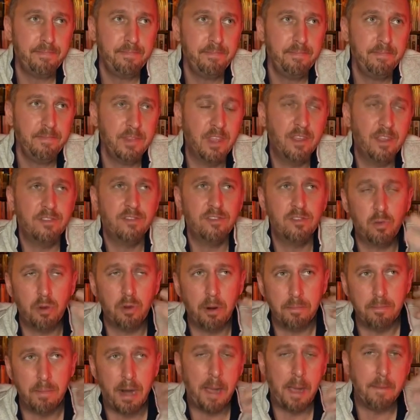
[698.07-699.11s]
this is where
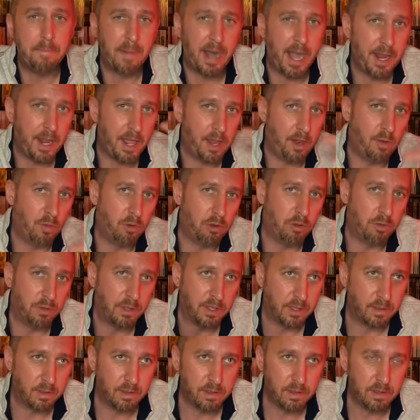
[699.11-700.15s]
my mind had to
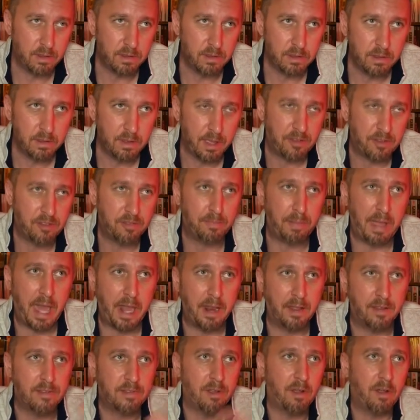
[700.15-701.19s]
really expand
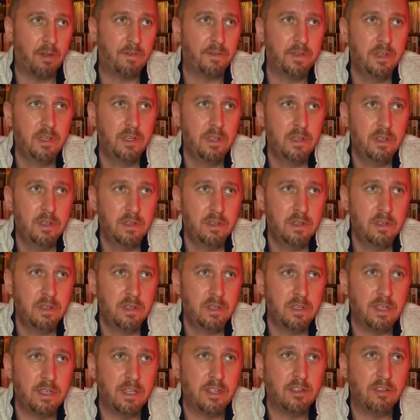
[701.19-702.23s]
itself.
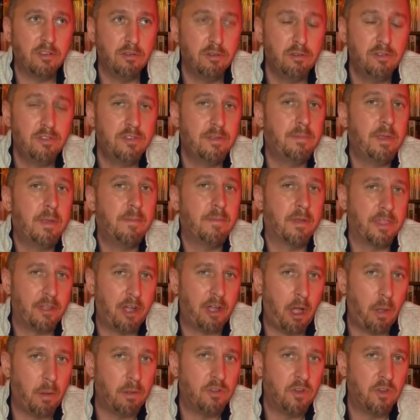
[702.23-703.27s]
It used to be
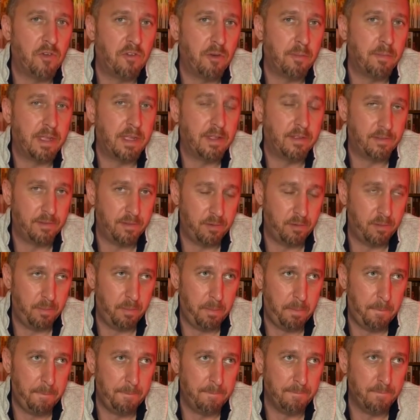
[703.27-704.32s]
mythology for me too.
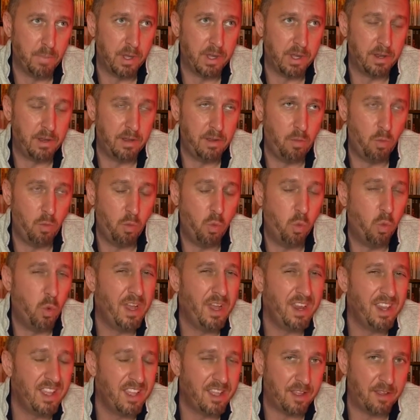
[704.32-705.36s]
But what
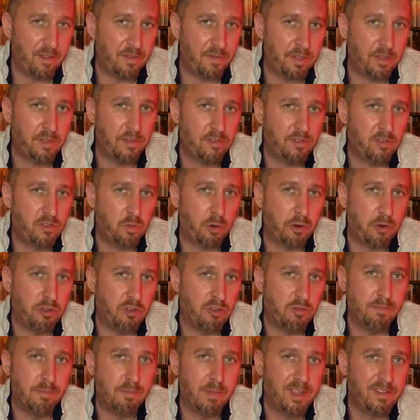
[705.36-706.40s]
if, this is where you
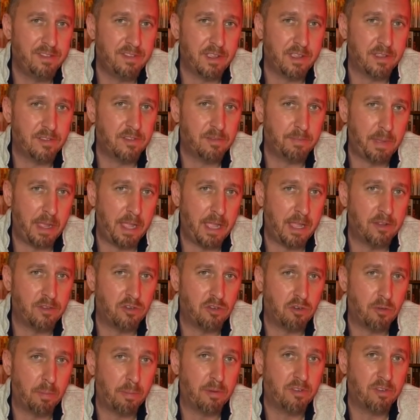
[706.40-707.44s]
must expand
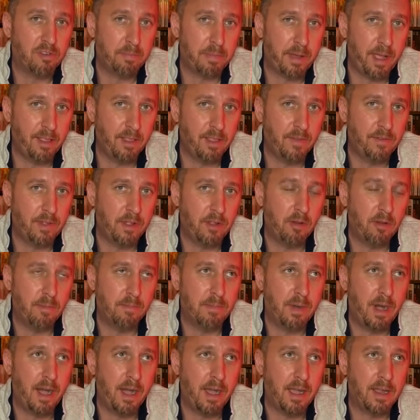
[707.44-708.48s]
your perspective in your
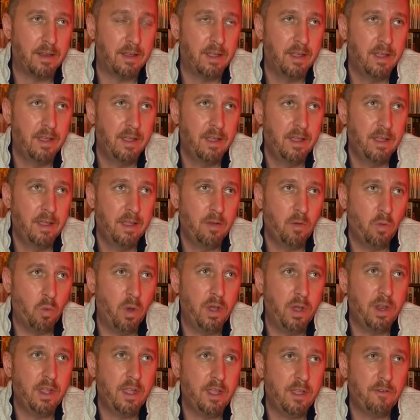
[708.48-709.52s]
mind,
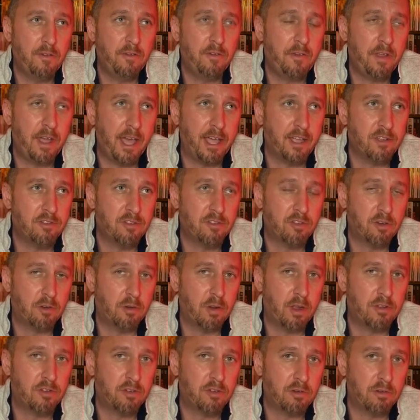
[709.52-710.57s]
what if
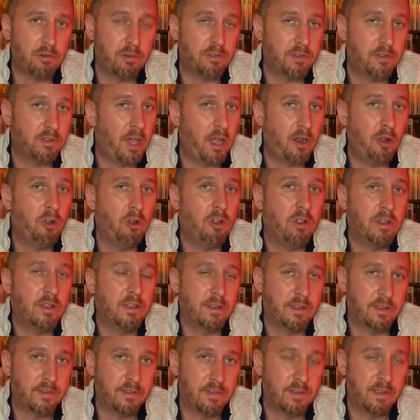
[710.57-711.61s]
extraterrestrials not only
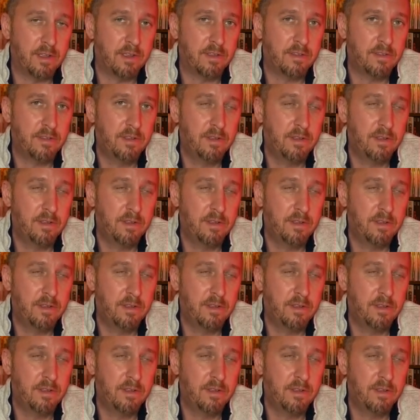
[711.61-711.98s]
exist,